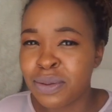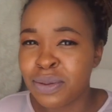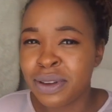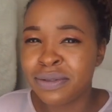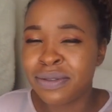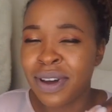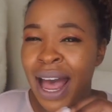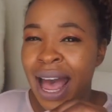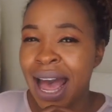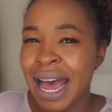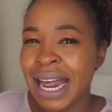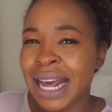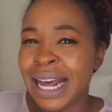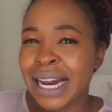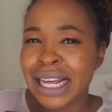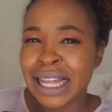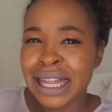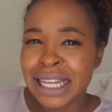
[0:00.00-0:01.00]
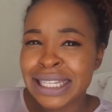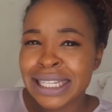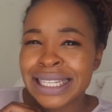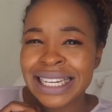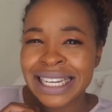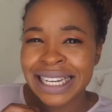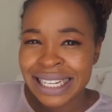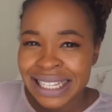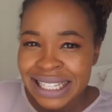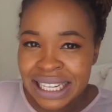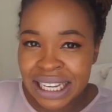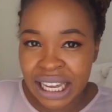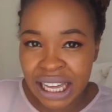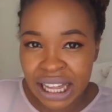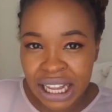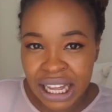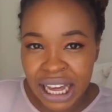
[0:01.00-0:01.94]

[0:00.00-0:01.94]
we've had anything to eat together,